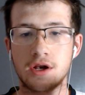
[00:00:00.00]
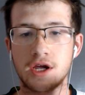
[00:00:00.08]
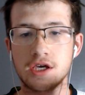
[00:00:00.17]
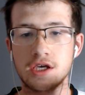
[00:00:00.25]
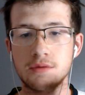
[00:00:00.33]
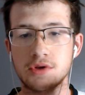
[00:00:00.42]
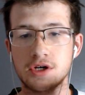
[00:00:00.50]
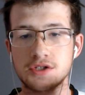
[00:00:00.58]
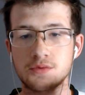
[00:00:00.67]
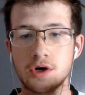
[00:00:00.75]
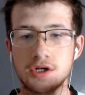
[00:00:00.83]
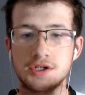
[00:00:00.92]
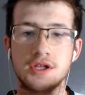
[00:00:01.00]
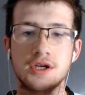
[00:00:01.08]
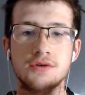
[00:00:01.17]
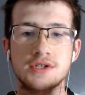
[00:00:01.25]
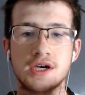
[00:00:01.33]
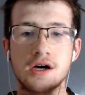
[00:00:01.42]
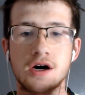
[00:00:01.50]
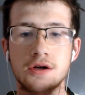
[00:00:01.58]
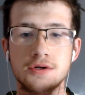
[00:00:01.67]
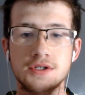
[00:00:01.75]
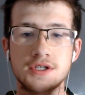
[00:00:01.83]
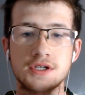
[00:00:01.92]
Nike Plus watch, I think it was like
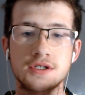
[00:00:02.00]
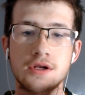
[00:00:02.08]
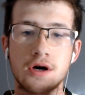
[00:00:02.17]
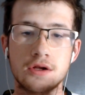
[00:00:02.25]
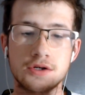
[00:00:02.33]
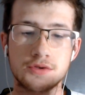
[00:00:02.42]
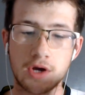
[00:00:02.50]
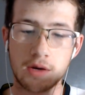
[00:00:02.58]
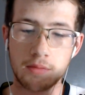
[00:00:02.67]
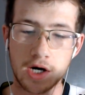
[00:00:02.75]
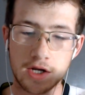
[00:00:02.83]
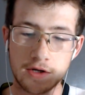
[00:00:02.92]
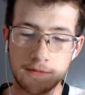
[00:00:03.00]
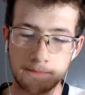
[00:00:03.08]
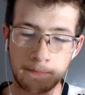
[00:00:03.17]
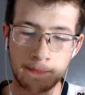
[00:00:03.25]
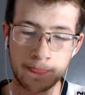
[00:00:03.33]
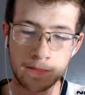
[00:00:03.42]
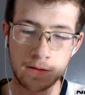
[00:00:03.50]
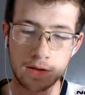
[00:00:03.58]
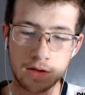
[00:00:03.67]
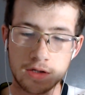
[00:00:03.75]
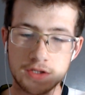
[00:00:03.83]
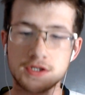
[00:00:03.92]
$160 when I bought it.
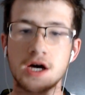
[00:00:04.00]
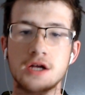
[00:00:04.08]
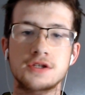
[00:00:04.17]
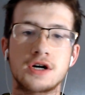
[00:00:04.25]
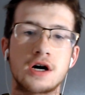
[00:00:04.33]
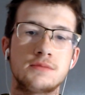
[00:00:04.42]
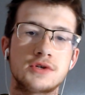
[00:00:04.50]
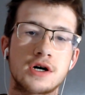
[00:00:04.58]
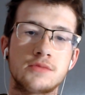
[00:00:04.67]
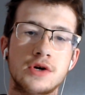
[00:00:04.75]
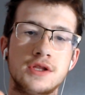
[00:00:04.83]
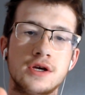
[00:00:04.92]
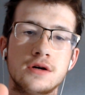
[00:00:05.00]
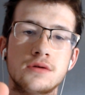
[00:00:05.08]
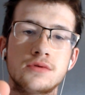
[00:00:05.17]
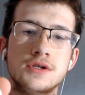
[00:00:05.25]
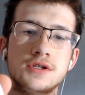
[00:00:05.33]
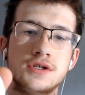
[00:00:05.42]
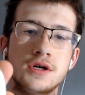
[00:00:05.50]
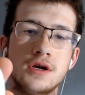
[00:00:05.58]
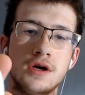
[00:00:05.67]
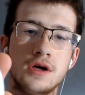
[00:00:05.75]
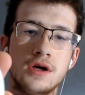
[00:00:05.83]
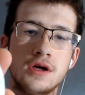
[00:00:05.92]
It's got TomTom right there, which,
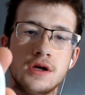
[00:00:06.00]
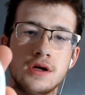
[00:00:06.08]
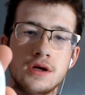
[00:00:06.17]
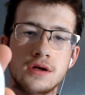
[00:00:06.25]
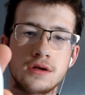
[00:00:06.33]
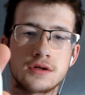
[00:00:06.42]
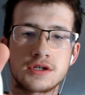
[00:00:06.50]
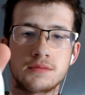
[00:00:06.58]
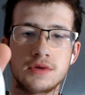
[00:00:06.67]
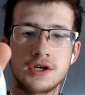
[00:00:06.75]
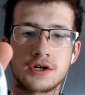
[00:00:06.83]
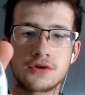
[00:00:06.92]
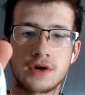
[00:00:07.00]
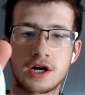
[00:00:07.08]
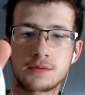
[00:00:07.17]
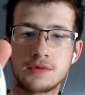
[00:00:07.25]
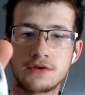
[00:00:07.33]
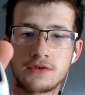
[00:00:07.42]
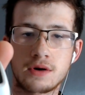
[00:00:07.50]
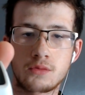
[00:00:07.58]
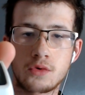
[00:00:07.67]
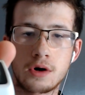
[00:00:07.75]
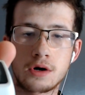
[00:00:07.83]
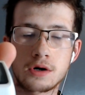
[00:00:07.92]
somebody correct me if I'm
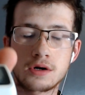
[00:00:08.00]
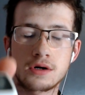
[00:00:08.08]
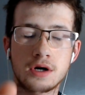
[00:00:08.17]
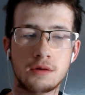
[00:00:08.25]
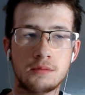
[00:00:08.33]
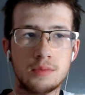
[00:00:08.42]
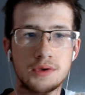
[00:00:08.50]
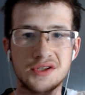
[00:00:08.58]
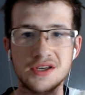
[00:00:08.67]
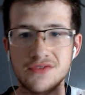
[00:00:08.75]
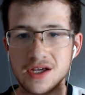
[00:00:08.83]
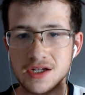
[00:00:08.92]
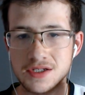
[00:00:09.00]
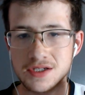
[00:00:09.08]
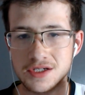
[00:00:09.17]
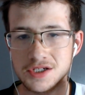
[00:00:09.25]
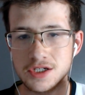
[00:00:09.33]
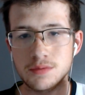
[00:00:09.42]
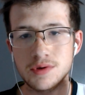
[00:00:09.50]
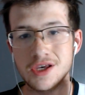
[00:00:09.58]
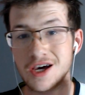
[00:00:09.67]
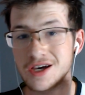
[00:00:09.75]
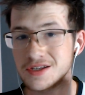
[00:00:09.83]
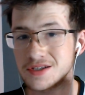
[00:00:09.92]
wrong, I believe that is a
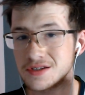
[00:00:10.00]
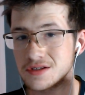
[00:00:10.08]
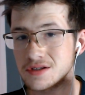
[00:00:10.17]
GPS